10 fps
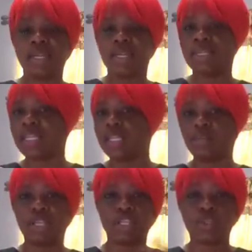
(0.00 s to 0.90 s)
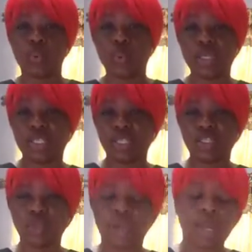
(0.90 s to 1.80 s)
in a little bit of toys
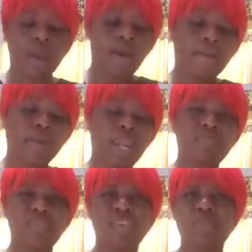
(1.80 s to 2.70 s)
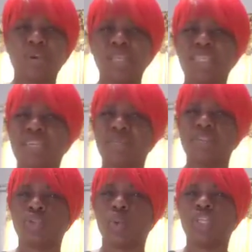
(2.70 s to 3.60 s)
into it, but I'm thinking I'm going to leave the
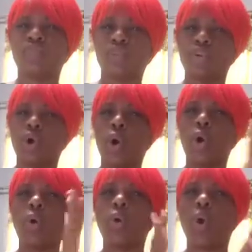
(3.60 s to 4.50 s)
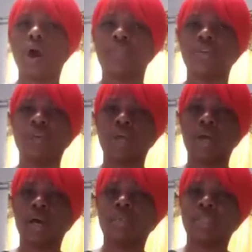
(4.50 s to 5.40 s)
toys for a whole other
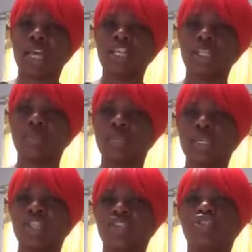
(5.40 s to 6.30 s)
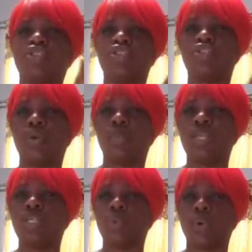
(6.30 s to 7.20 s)
section, because there are just so
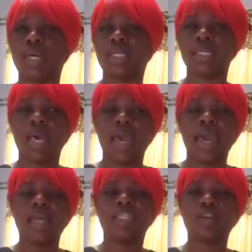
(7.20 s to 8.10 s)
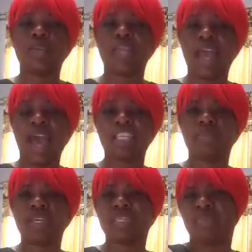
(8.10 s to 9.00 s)
many toys and so many
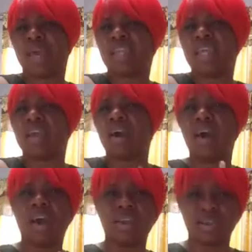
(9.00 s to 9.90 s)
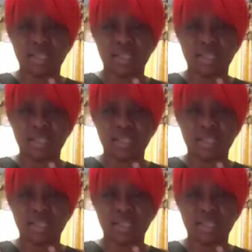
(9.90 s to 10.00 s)
aspects depending on